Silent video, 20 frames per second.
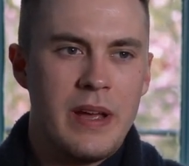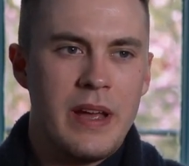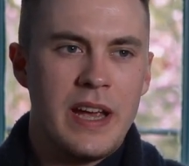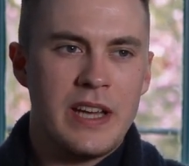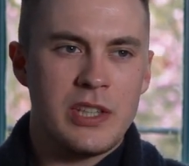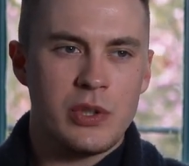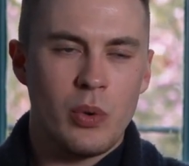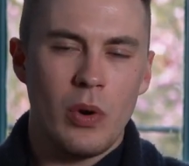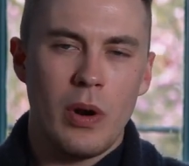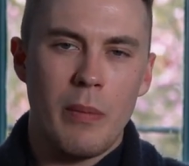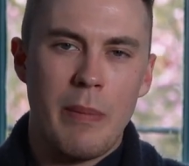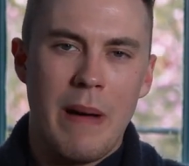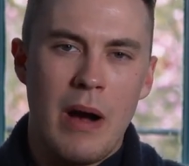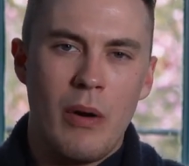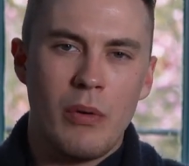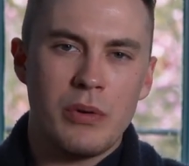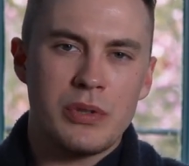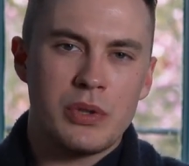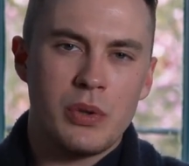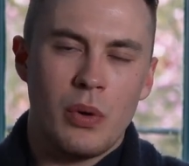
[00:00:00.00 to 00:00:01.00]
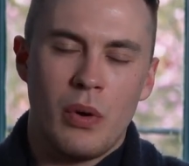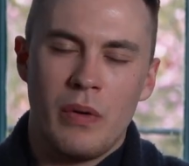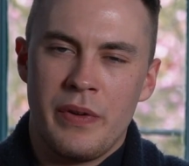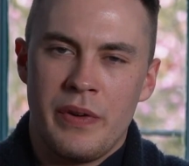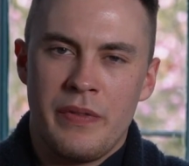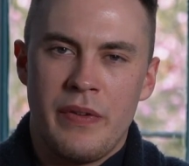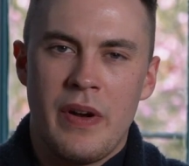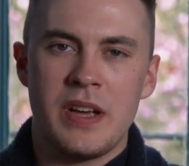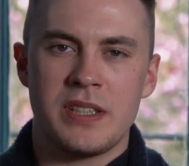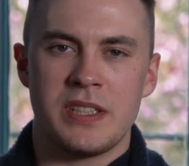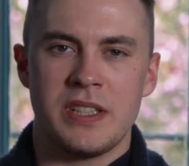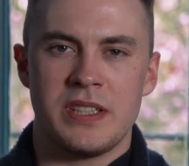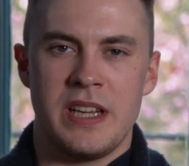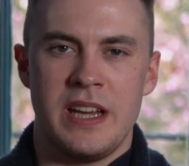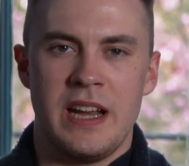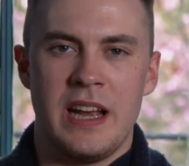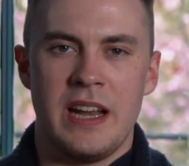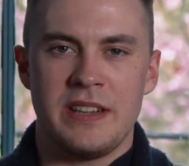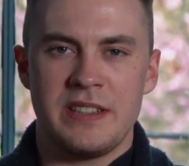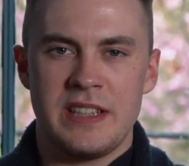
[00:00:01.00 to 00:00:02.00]
is all about sort of adversity
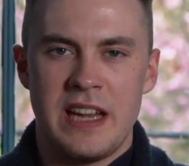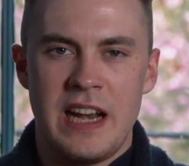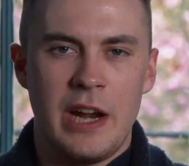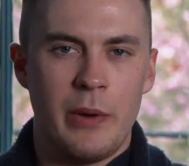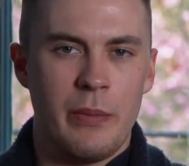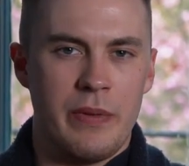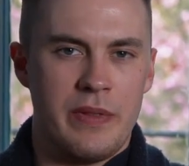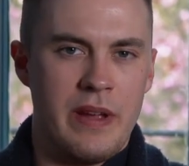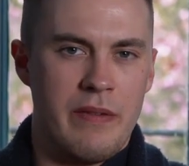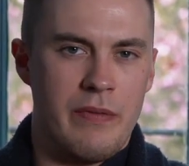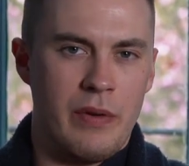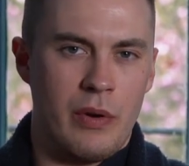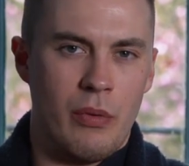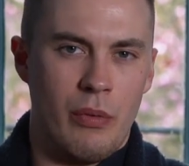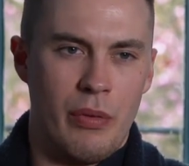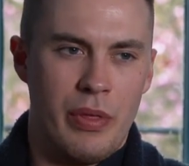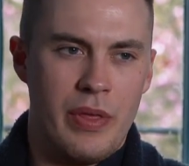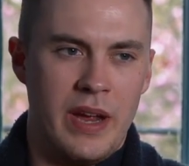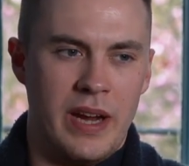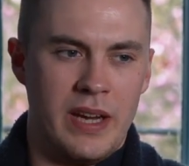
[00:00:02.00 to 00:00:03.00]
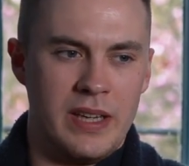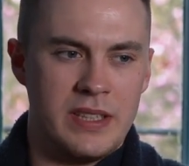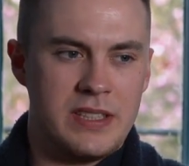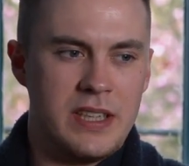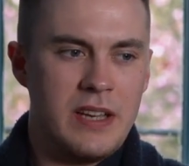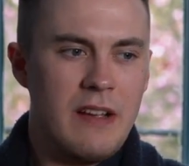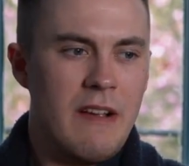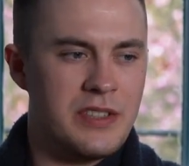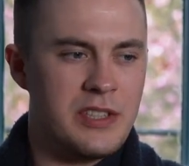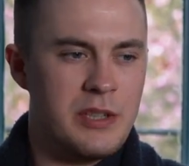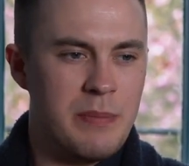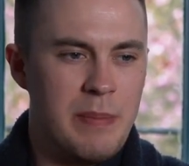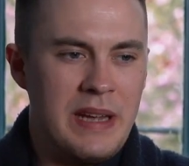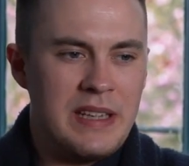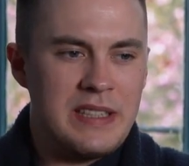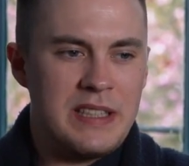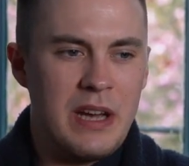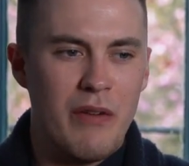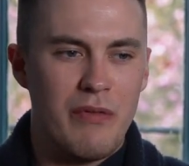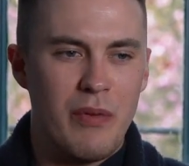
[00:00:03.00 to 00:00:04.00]
and dealing with difficult things. To be
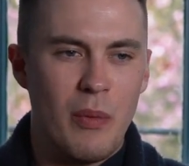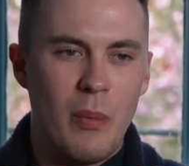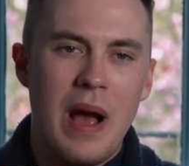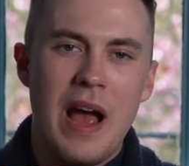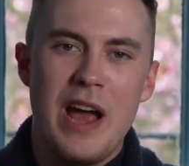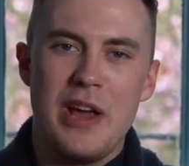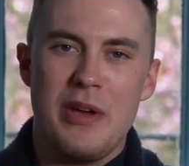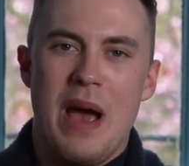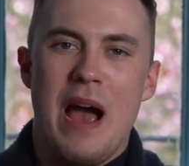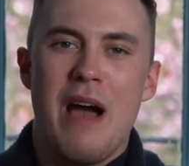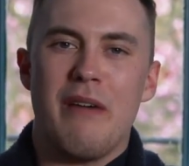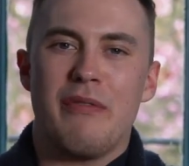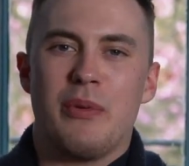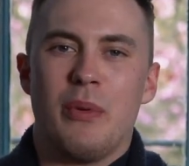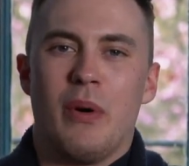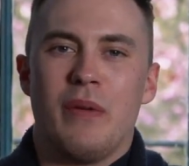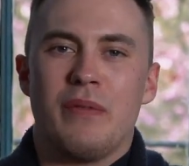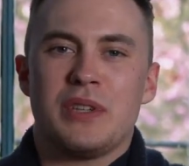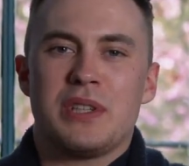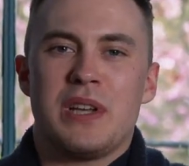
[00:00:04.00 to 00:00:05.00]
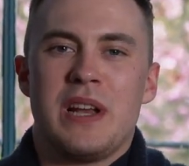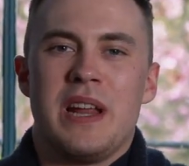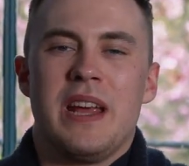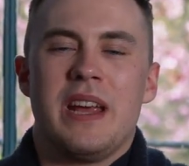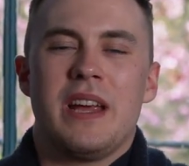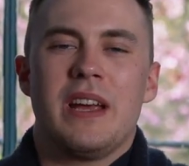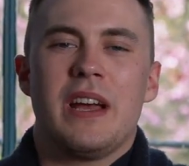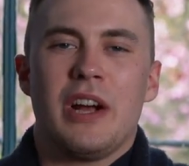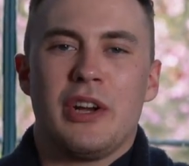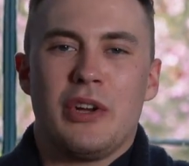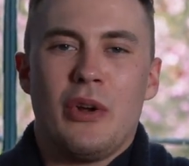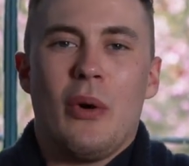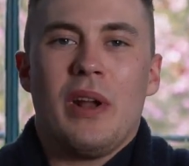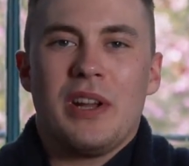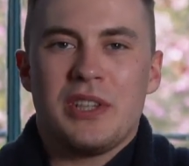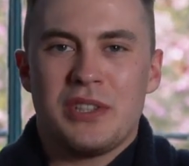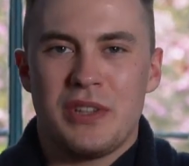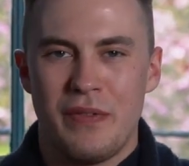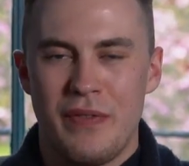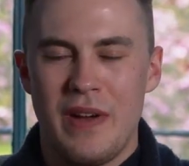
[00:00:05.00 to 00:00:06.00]
self-aware, you have to obviously
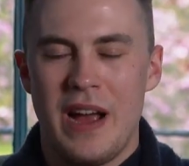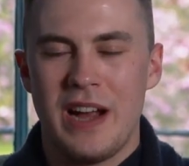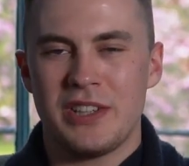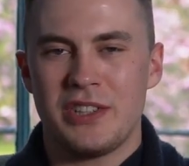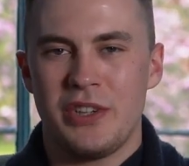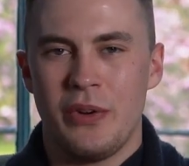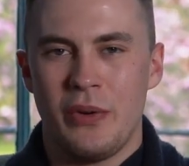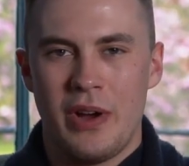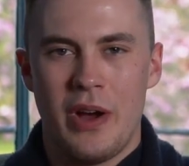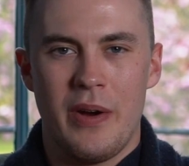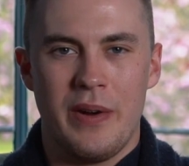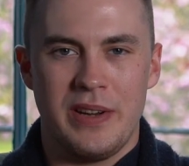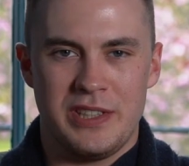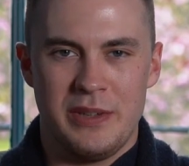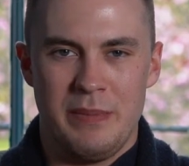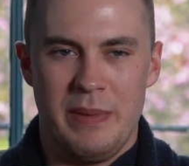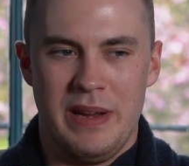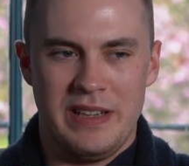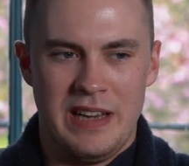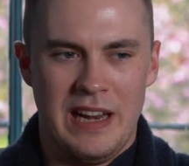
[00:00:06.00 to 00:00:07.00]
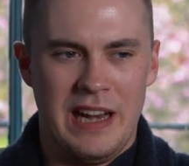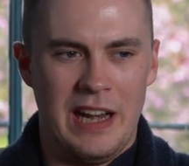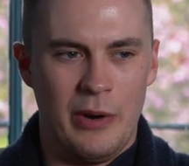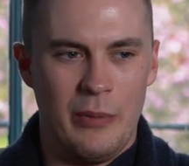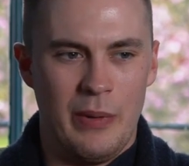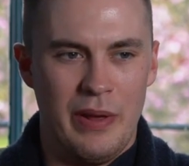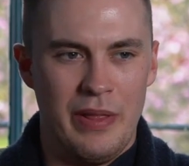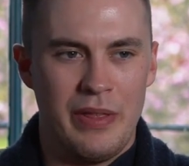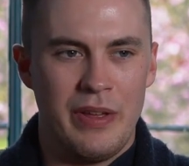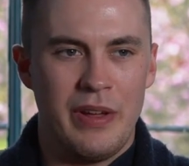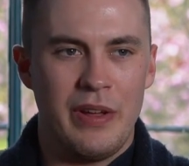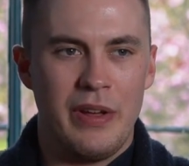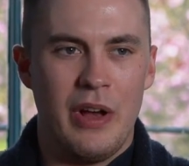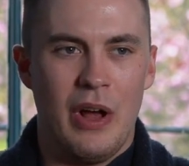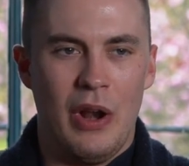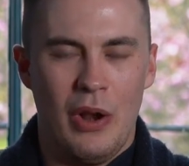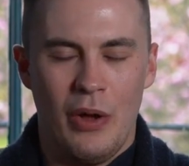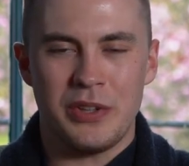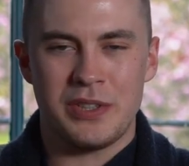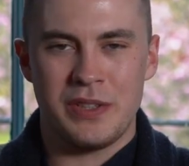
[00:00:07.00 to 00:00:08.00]
acknowledge the fact you're going to be dealing
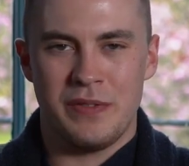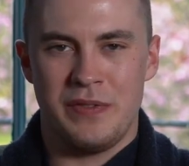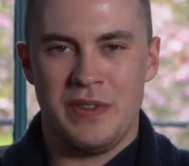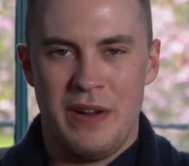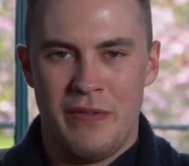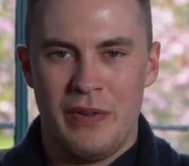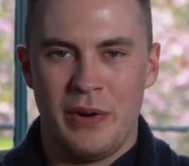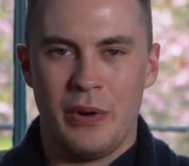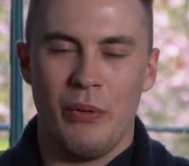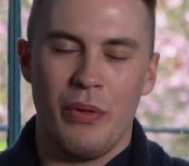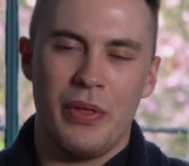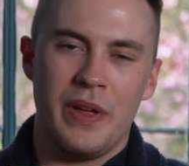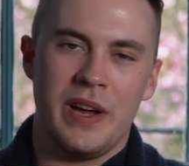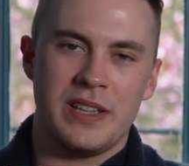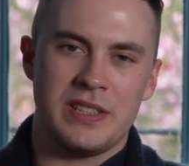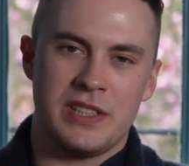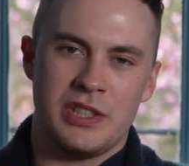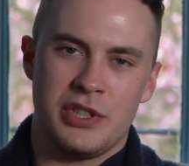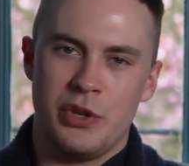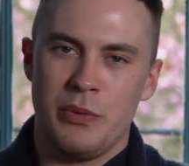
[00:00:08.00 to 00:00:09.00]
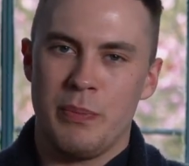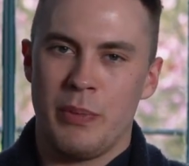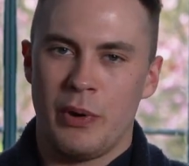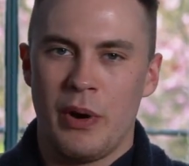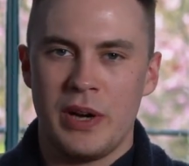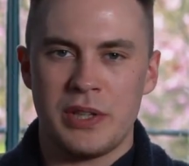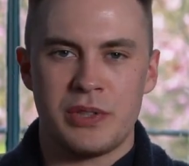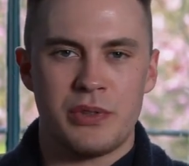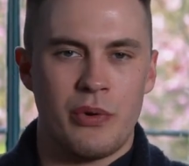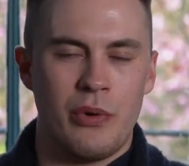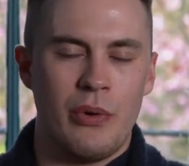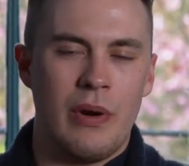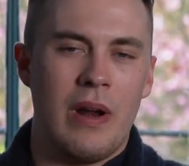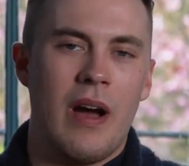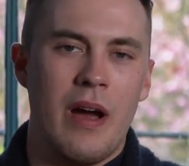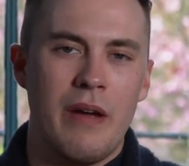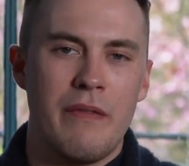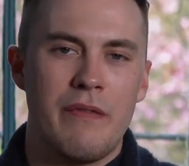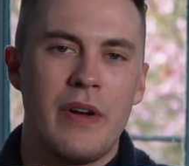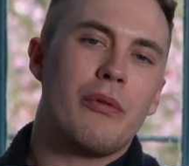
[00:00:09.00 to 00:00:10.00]
with a lot of difficult things as you progress through
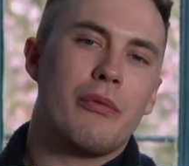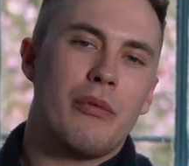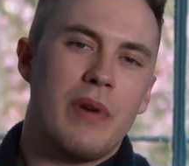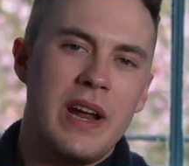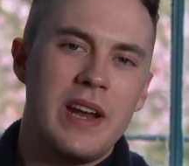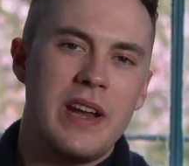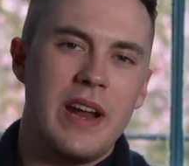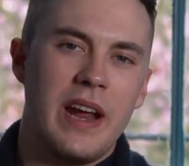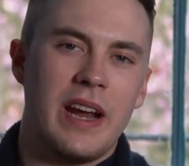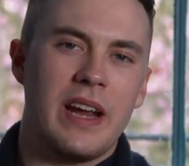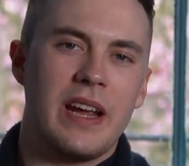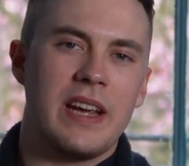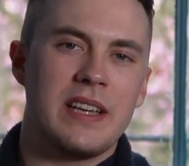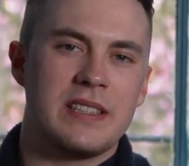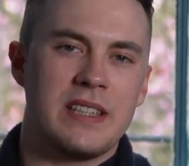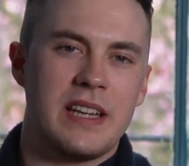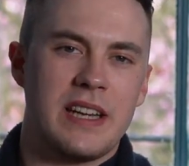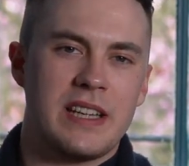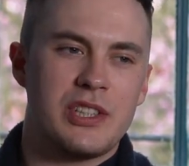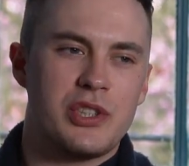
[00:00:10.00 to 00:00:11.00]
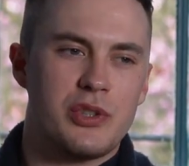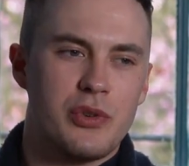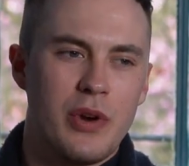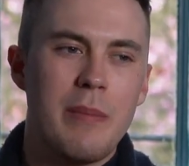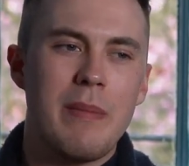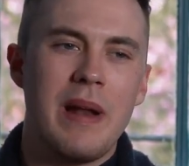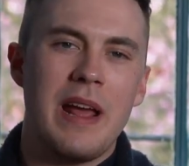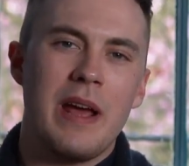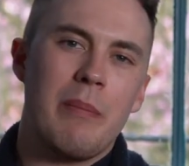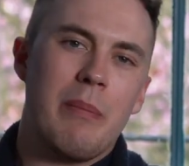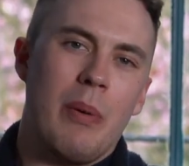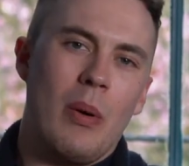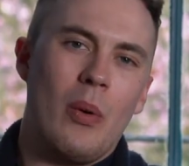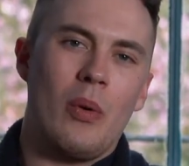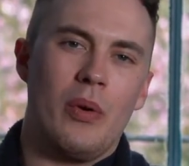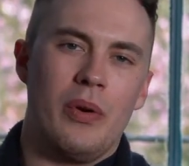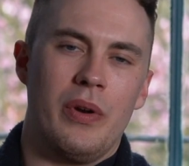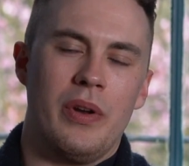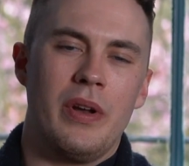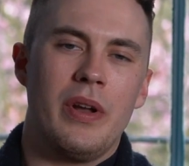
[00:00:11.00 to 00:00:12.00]
life. Reading is extremely
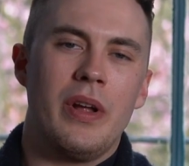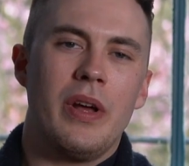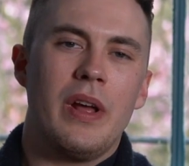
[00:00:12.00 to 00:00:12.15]
important,